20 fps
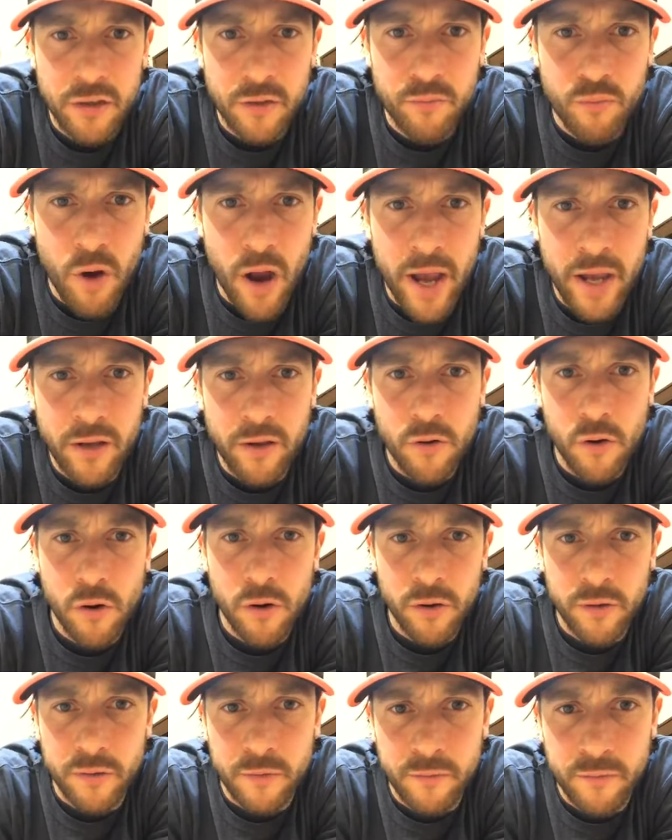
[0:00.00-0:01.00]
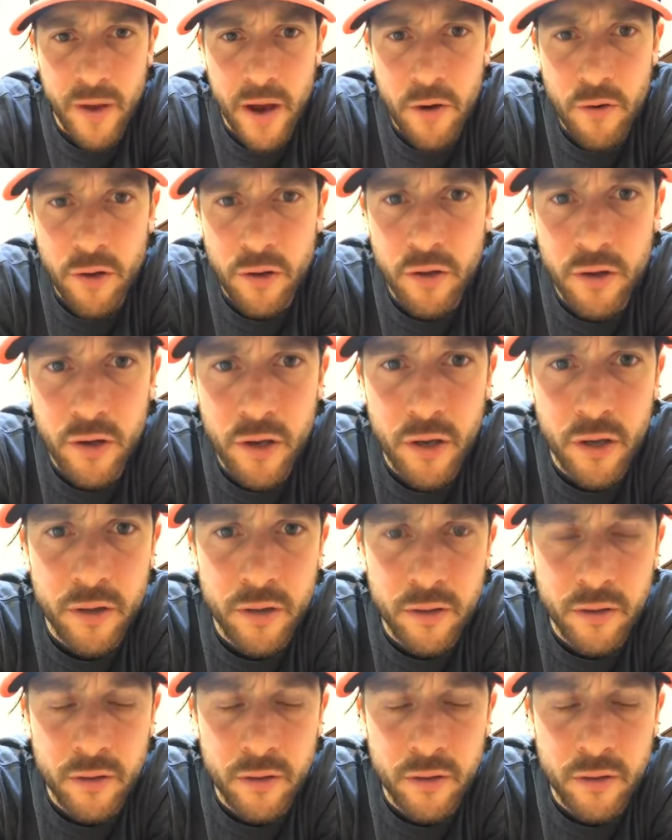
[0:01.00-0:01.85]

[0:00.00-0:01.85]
Brian Gordon's very good